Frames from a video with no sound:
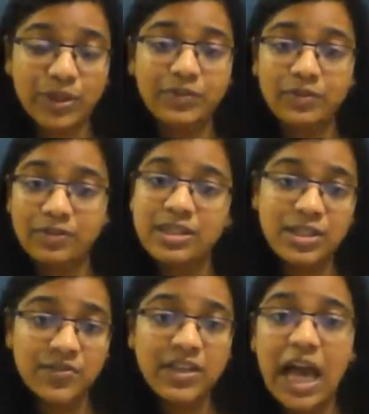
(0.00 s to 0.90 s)
Okay,
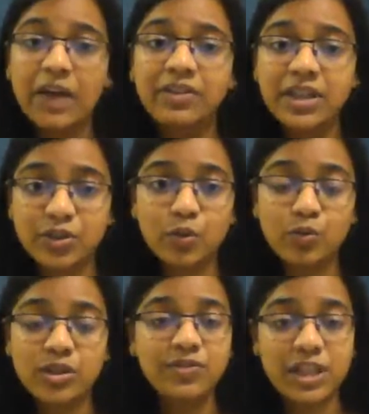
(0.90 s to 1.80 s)
since we have an
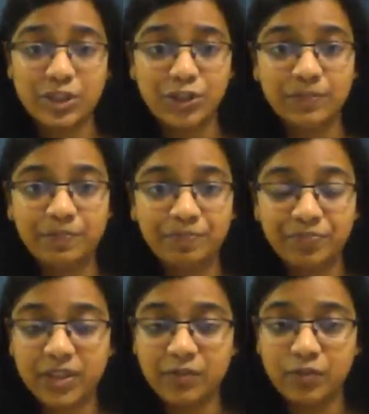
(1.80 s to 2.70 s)
exclusive session
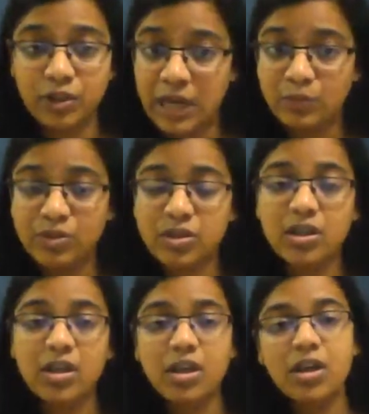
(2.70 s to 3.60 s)
for
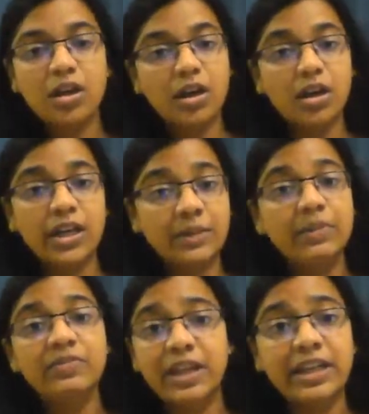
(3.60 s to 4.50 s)
doubts, it
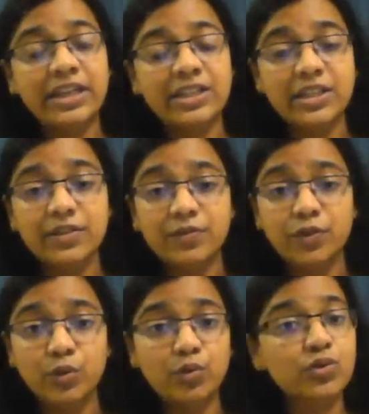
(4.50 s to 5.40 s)
will be very easy
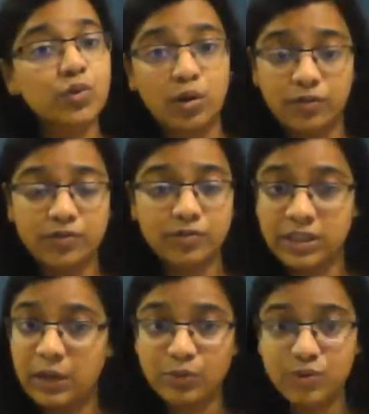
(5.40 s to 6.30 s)
for you to solve
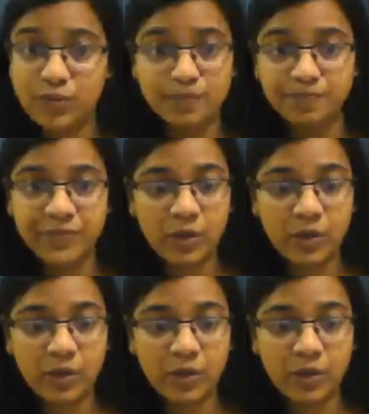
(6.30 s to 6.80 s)
the doubts.